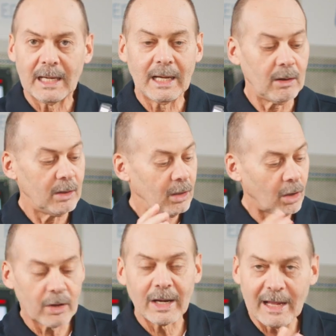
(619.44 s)
Now,
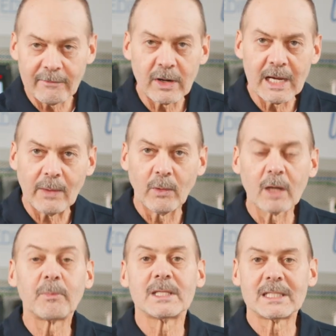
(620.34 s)
not on every
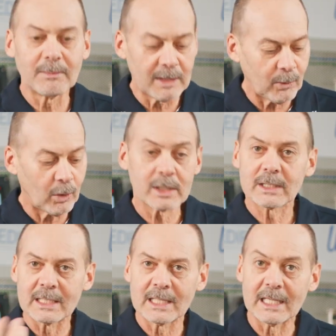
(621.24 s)
network, but some
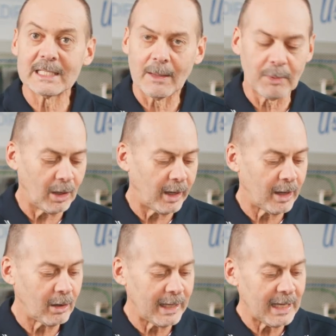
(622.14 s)
networks, as an example,
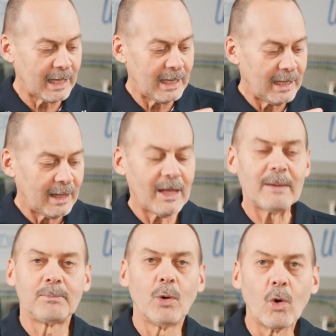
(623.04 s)
IO-Link,
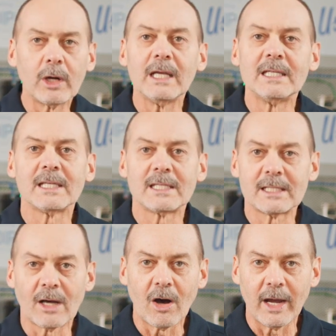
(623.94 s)
that port is
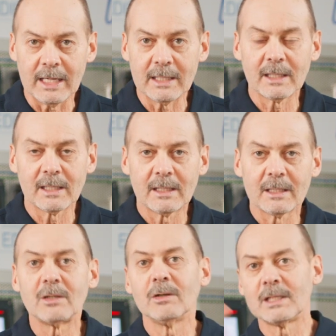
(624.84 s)
assigned
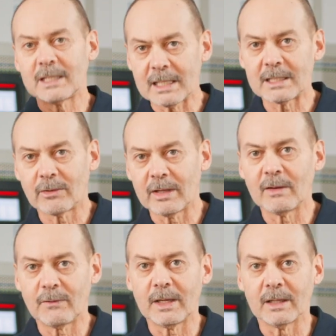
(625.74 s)
to the sensor
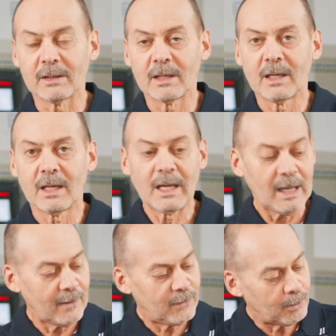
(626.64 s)
in the field.
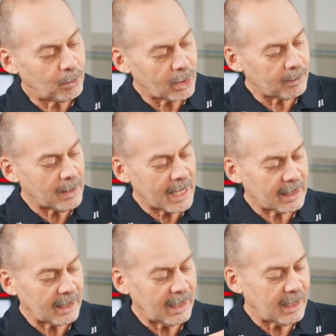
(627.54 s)
If you put it
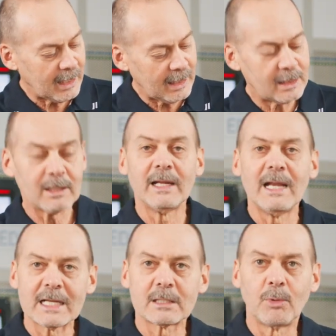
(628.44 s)
back into the
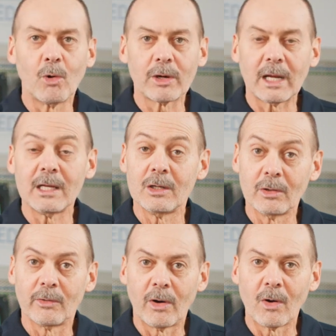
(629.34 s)
next port and you
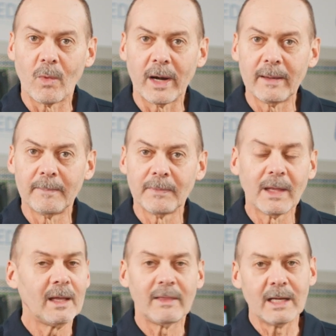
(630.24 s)
do the wrong one,
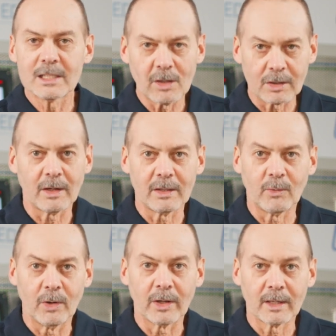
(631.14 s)
then it's not going
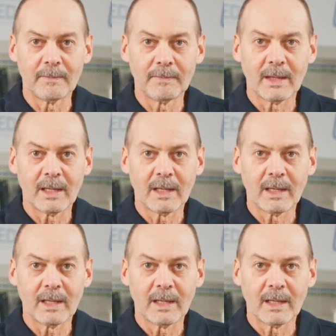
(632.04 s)
to work.